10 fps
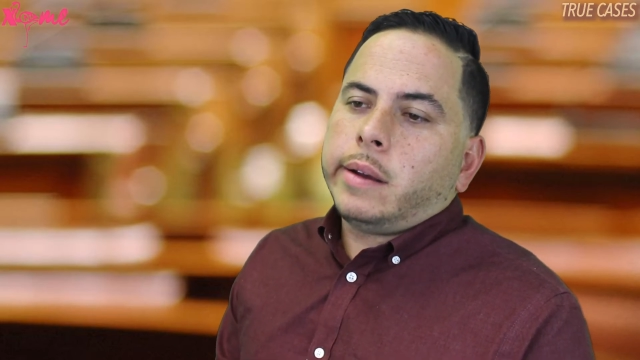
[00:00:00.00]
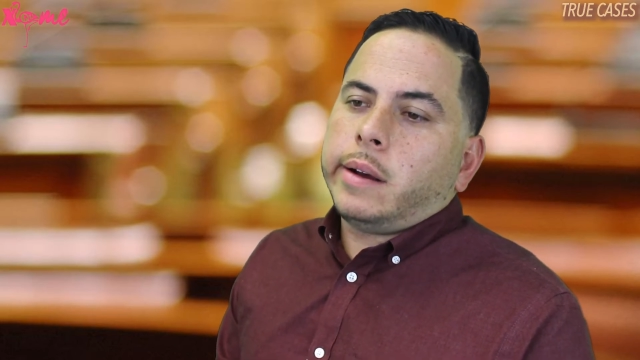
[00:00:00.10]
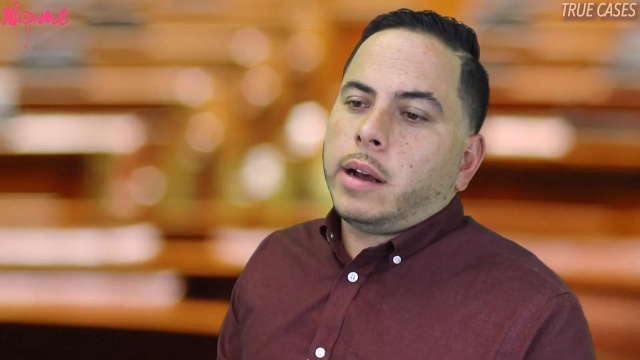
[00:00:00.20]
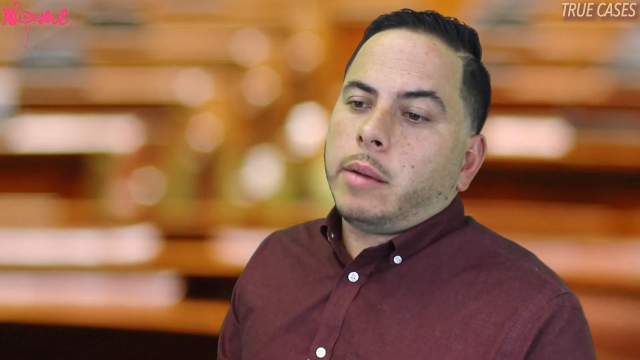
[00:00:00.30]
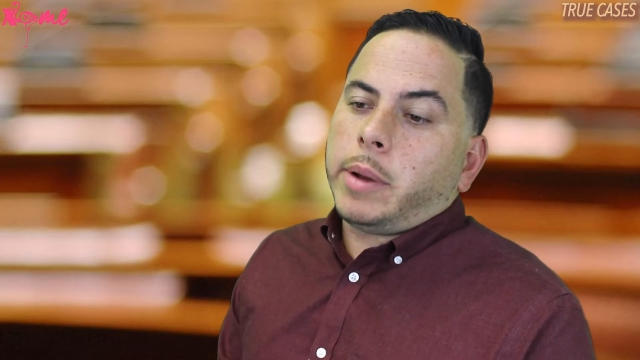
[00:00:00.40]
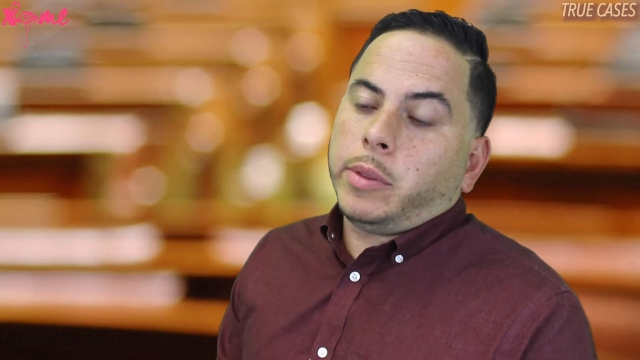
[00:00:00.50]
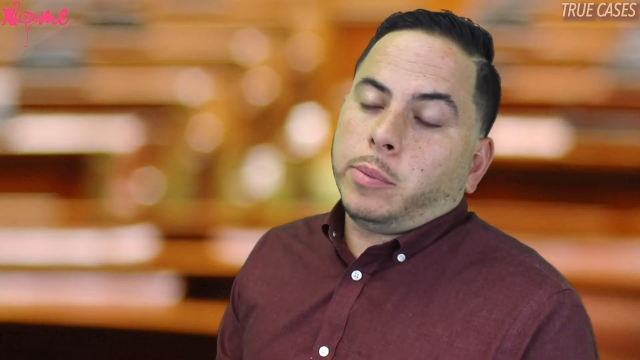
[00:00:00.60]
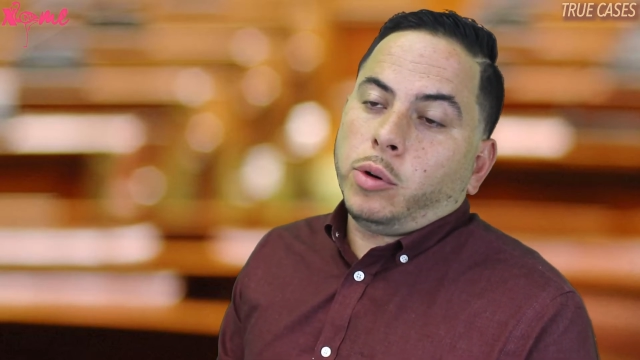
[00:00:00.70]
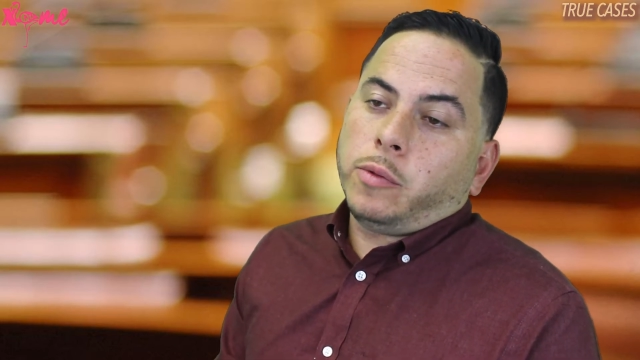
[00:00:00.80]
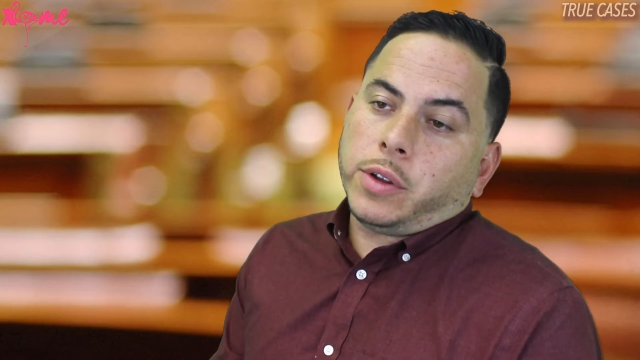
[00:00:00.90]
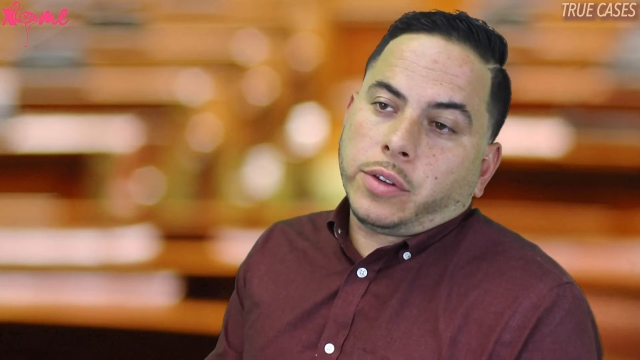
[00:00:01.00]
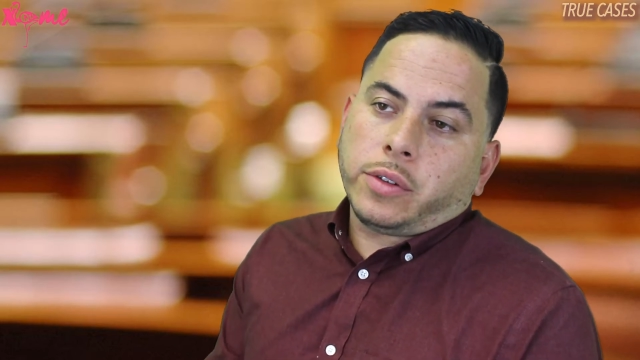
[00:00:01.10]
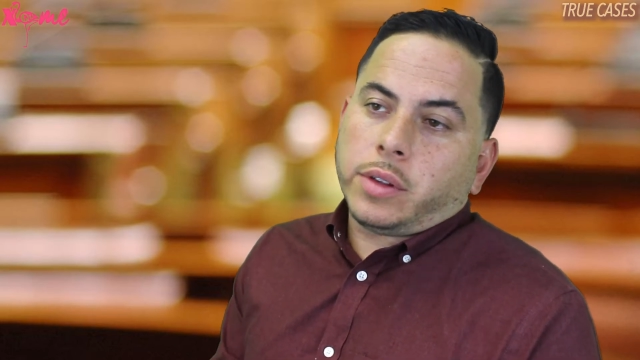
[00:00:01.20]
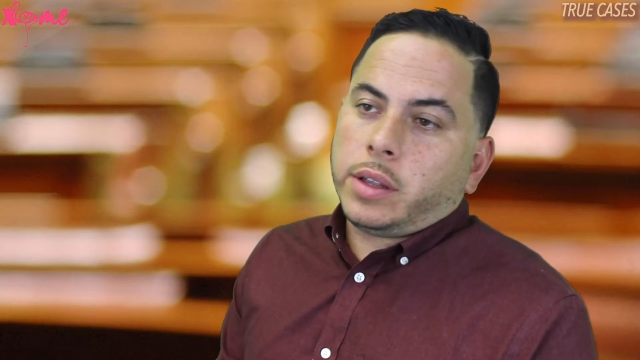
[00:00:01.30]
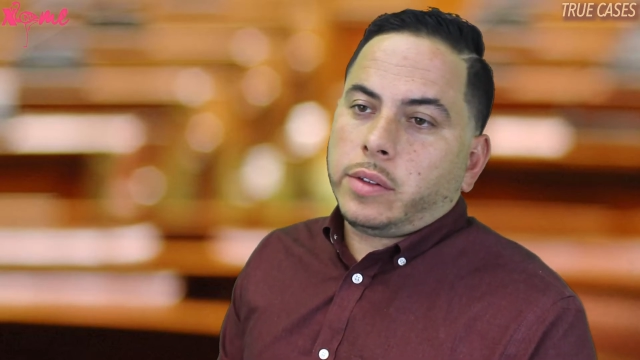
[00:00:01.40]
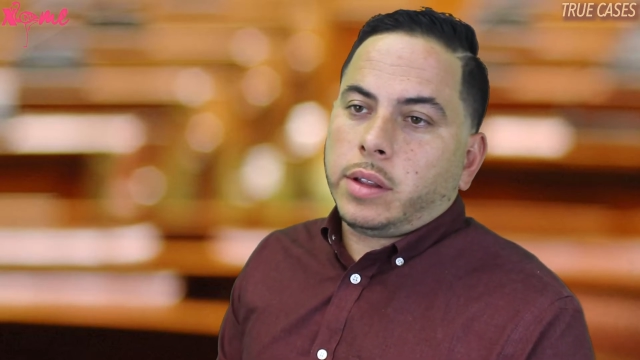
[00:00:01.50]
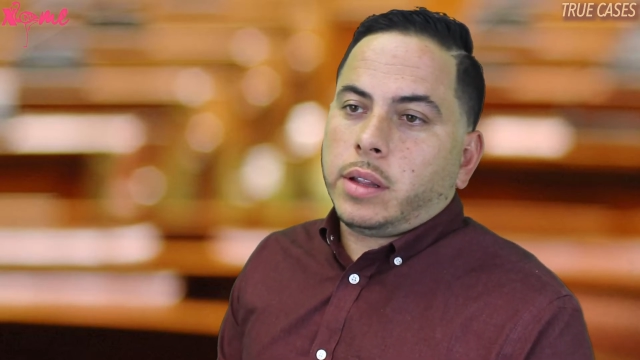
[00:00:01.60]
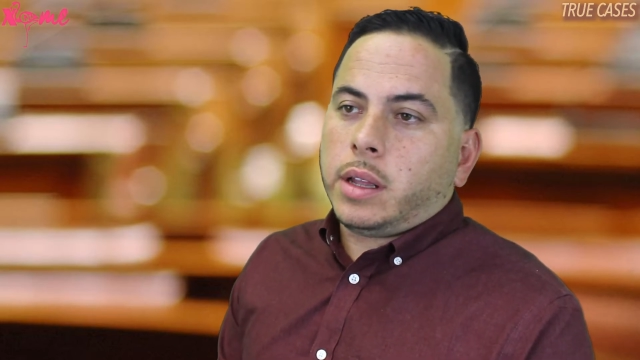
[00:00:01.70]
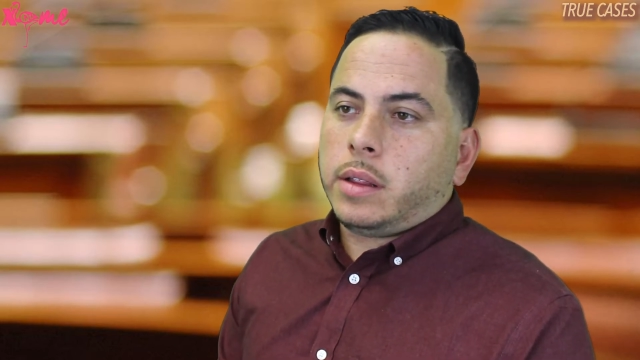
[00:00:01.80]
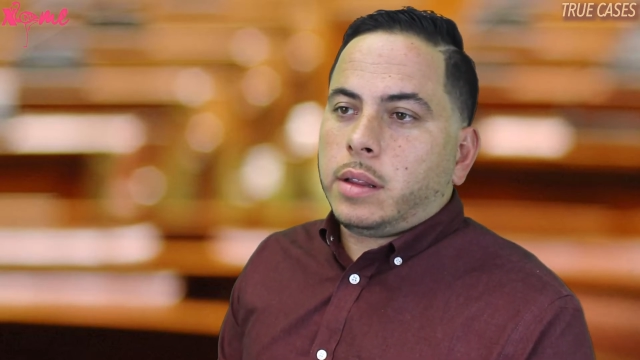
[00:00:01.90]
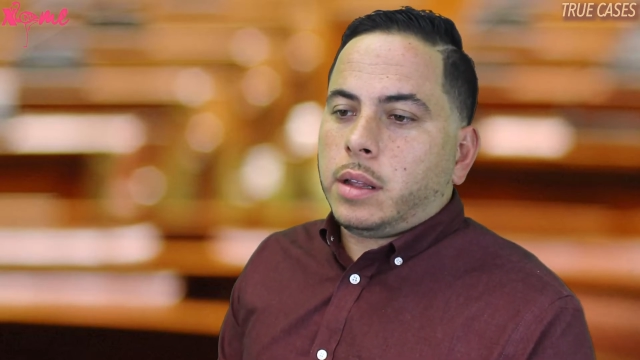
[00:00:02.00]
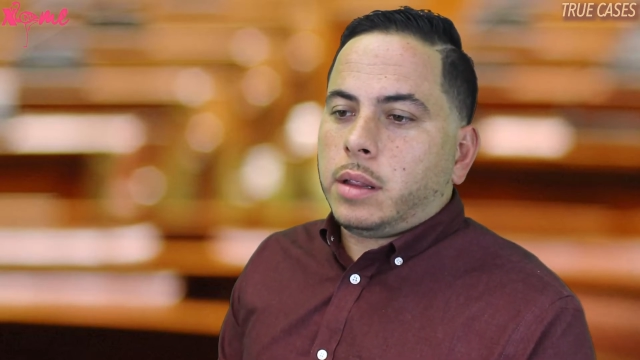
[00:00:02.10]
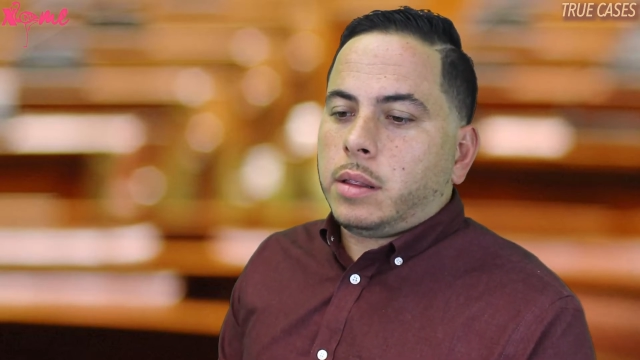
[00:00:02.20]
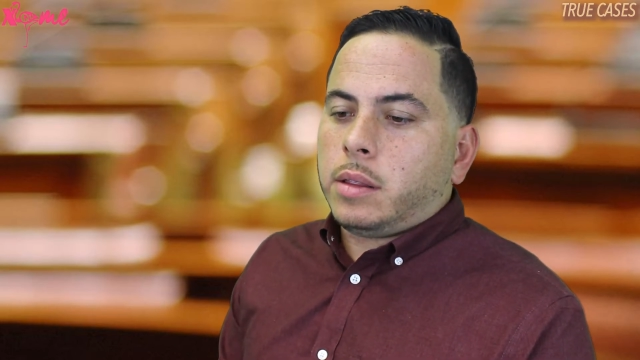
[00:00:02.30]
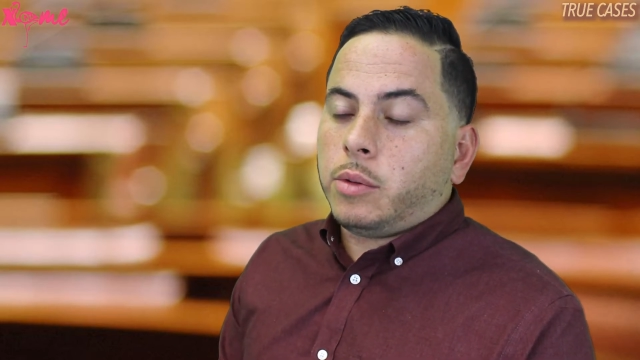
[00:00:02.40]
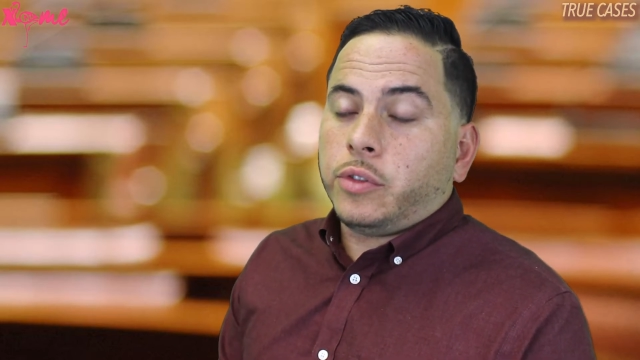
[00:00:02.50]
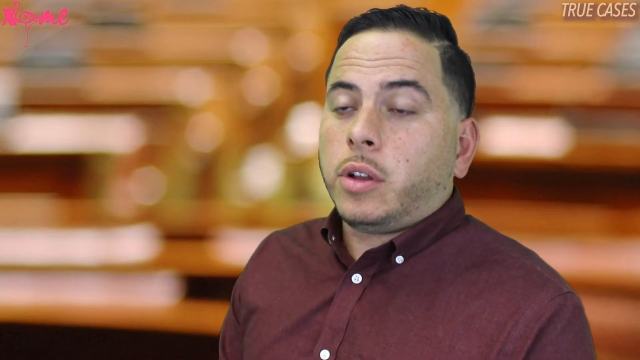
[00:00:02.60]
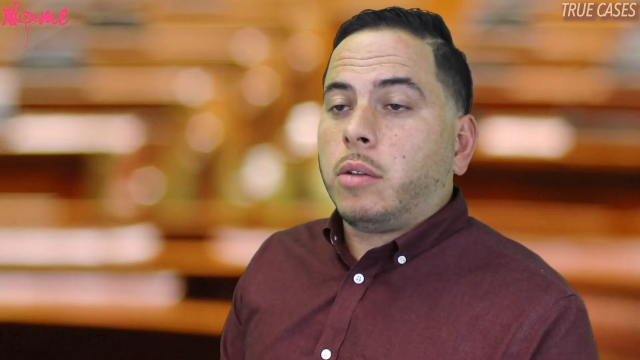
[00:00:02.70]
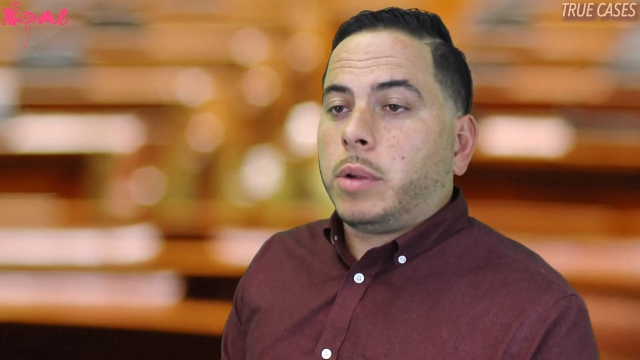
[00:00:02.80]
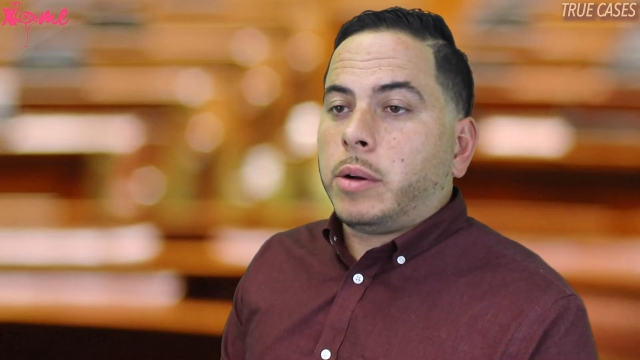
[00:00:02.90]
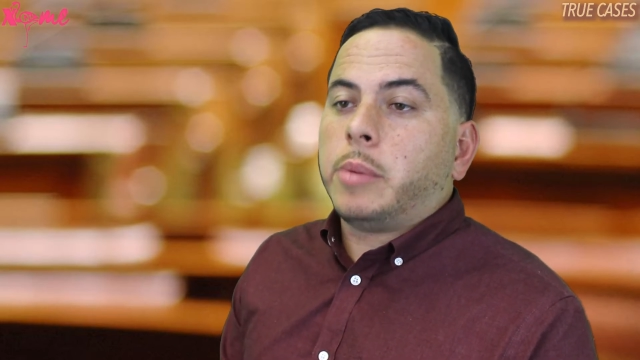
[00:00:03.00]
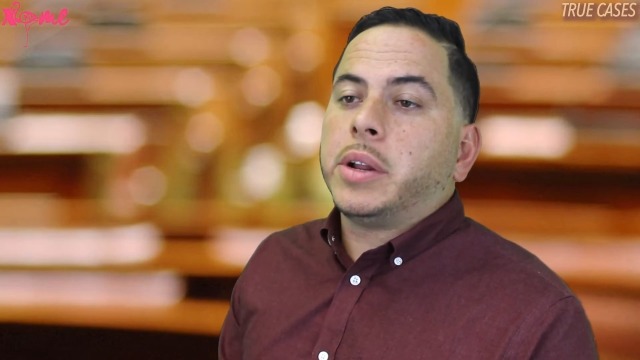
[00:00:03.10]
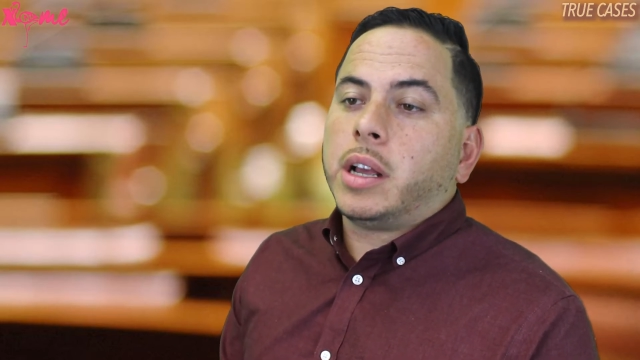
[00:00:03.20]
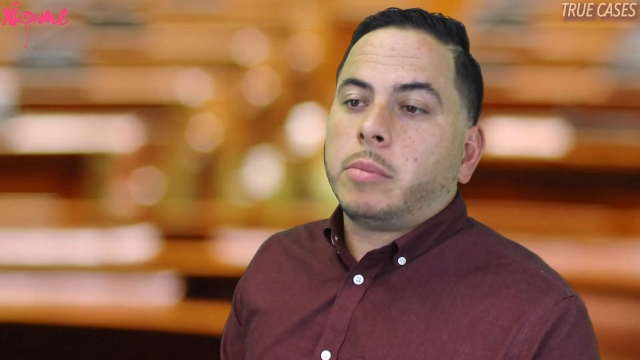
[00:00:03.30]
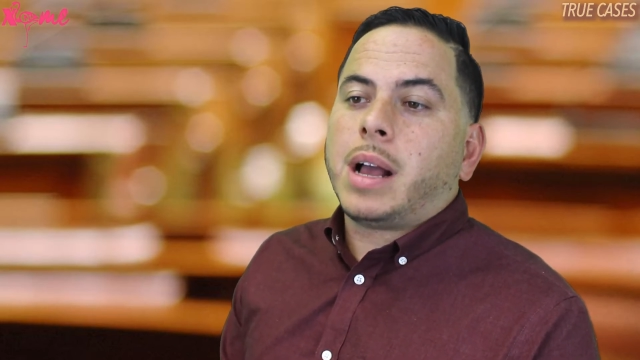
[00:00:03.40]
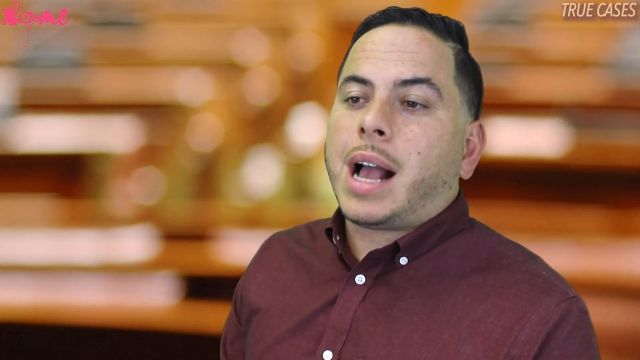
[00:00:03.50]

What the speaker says: And the proof is in the result. We were able to get him a